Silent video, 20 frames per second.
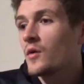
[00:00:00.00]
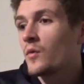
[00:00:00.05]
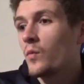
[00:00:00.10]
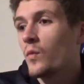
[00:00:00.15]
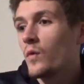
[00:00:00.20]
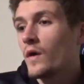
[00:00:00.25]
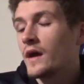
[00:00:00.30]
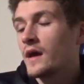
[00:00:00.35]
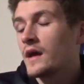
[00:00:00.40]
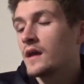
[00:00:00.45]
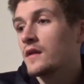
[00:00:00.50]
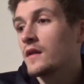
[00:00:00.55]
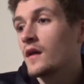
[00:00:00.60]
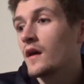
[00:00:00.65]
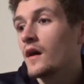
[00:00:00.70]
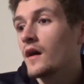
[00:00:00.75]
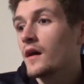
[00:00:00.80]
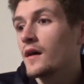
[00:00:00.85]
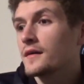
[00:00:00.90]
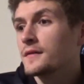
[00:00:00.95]
when,
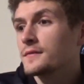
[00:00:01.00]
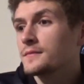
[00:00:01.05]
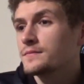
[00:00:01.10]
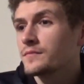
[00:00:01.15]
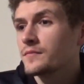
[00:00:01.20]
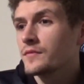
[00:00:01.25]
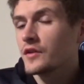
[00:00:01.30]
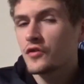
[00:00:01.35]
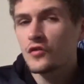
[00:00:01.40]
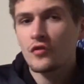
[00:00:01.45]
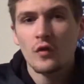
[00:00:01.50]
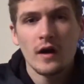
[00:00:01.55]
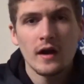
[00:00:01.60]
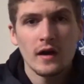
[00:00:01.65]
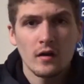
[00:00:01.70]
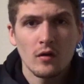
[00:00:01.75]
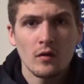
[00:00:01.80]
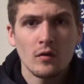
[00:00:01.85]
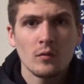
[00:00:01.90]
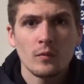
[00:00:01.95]
The
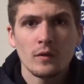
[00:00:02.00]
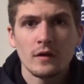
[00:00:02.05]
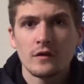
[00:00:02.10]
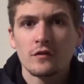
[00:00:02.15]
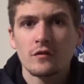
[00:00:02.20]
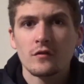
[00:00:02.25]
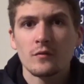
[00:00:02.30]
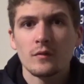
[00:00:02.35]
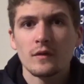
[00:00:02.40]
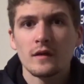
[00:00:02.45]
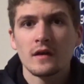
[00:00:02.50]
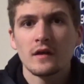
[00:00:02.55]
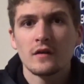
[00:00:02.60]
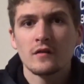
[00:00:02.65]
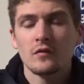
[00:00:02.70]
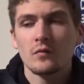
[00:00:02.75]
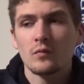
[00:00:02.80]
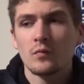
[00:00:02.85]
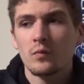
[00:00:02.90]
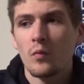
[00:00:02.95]
Trail, which
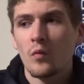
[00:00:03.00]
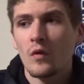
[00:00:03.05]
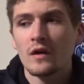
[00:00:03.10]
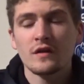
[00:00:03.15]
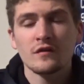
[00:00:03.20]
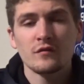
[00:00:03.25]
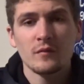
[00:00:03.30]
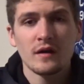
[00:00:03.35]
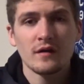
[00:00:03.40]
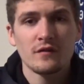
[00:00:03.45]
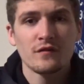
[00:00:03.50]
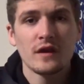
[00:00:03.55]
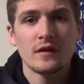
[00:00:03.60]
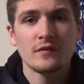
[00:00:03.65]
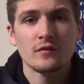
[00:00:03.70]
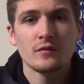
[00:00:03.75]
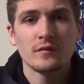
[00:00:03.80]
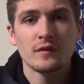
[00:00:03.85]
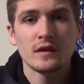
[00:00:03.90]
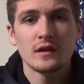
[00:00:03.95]
is one of my
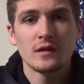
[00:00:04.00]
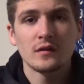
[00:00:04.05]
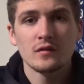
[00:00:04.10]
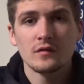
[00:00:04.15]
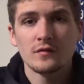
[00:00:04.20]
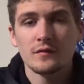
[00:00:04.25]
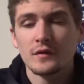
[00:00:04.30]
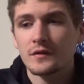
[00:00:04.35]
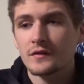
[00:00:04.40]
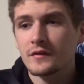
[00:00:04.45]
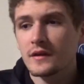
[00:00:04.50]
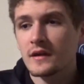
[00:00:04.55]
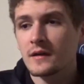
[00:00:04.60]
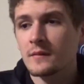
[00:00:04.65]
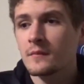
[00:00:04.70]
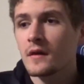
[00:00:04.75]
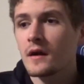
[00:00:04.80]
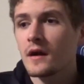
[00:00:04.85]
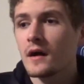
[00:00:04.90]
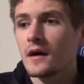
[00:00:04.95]
favorite videos of all
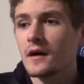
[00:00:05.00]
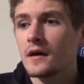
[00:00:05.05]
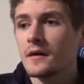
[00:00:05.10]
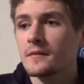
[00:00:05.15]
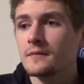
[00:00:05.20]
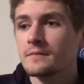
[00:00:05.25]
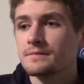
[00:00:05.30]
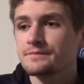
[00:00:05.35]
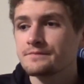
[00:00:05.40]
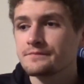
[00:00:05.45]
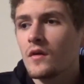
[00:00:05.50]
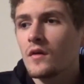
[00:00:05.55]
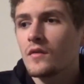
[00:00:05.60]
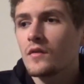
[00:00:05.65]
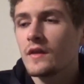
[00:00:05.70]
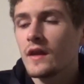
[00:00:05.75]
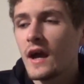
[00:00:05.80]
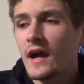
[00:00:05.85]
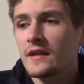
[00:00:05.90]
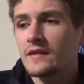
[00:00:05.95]
time.
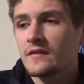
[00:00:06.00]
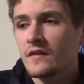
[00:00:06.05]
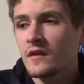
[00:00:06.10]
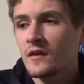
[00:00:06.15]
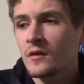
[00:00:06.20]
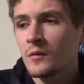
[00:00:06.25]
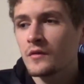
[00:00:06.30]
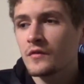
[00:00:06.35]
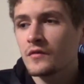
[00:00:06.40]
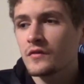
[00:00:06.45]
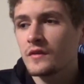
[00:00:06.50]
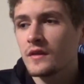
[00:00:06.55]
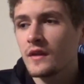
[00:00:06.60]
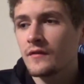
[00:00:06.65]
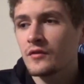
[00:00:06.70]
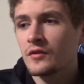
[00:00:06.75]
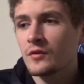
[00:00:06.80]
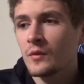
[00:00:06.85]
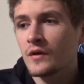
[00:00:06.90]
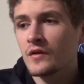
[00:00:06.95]
The idea was
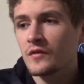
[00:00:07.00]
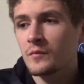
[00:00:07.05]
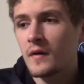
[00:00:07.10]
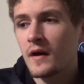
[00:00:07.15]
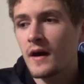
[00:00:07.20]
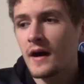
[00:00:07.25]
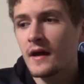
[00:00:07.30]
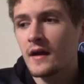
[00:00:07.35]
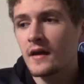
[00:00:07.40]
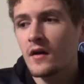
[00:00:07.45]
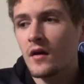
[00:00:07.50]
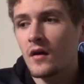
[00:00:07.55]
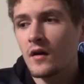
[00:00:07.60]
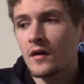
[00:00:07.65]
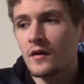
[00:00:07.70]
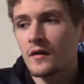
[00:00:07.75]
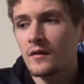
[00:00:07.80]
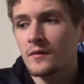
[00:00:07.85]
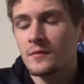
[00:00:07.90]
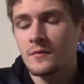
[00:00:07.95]
given to us by
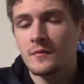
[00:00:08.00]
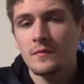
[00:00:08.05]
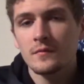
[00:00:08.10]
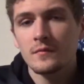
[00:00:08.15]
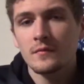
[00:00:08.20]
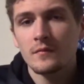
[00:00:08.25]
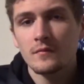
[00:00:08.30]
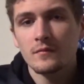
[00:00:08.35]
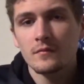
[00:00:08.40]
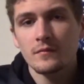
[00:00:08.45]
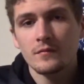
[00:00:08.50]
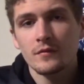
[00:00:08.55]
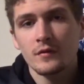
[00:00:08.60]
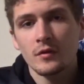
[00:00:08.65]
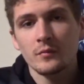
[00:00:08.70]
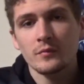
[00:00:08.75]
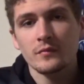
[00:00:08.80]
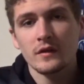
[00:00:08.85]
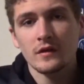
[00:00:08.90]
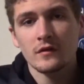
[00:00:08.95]
our
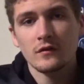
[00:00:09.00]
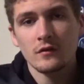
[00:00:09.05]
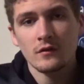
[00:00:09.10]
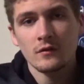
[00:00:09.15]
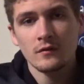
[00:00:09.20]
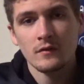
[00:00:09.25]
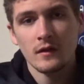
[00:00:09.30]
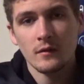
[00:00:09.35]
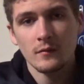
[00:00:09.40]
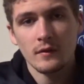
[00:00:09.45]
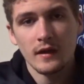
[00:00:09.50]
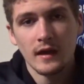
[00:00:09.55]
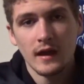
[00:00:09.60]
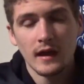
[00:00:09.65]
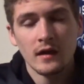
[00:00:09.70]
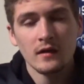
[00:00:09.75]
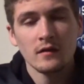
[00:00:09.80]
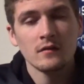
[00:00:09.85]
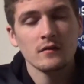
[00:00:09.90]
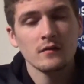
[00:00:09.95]
film teacher that we
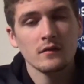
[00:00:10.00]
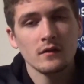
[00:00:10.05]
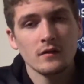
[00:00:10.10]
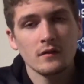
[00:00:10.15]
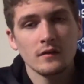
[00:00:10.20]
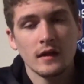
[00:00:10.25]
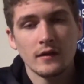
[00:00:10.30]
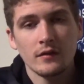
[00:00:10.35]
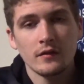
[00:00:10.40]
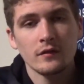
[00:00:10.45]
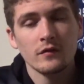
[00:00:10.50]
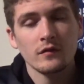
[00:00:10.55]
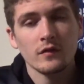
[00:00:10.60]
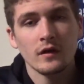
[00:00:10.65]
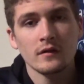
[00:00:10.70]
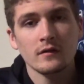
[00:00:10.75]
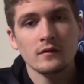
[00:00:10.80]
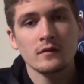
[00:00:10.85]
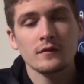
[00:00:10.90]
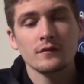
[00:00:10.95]
had, Nathan
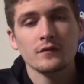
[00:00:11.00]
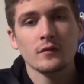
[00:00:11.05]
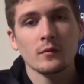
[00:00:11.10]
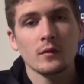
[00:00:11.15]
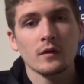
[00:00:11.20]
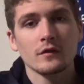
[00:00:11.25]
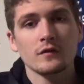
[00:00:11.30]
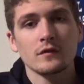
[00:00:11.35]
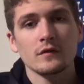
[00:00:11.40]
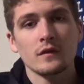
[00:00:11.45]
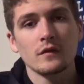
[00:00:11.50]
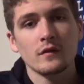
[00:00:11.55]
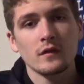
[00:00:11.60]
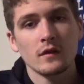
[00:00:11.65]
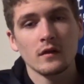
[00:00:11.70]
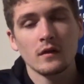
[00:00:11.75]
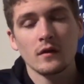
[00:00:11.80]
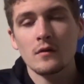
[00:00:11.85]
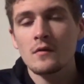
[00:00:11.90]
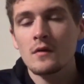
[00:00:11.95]
Sutton. If you're watching this,
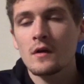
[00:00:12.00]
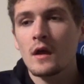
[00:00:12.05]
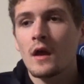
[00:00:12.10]
hello.